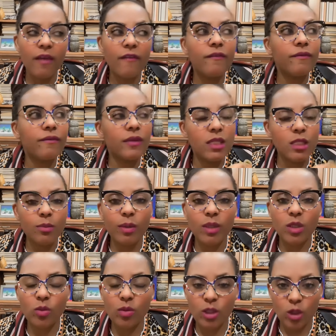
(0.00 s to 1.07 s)
if this
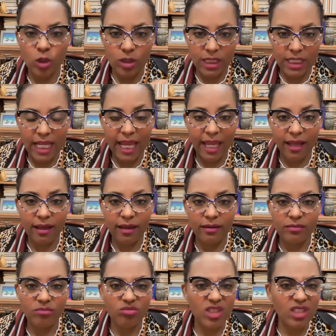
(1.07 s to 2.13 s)
person was to
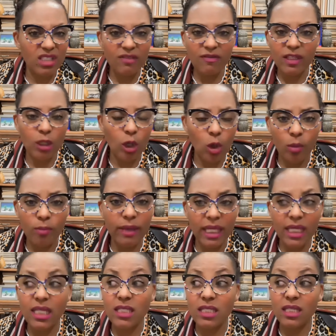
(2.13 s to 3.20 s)
take just even the
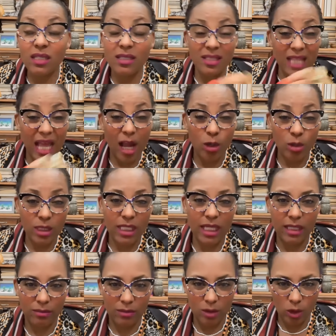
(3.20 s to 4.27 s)
homemaking skills out
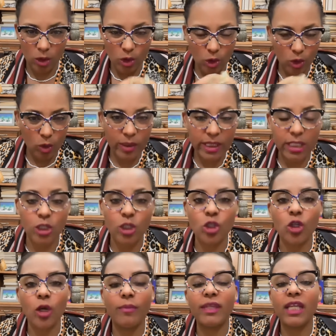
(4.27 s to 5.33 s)
and do it as
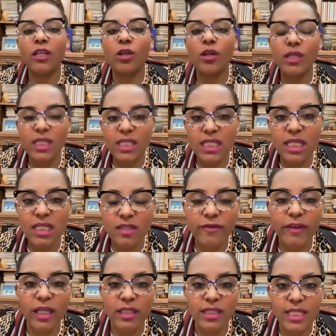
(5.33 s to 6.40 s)
a job, they'd earn a
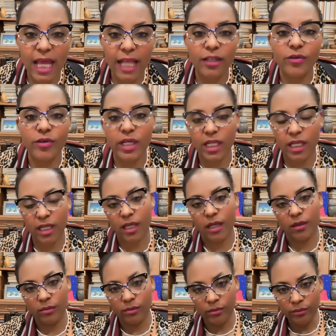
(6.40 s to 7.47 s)
6-figure salary
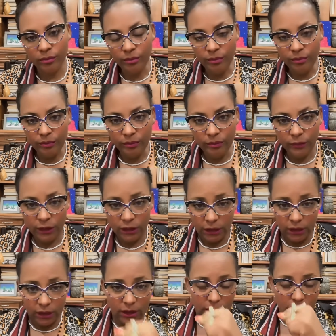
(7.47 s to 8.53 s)
here.
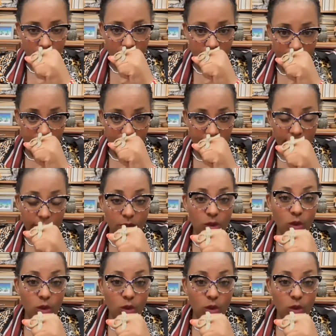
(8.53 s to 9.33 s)
Oh,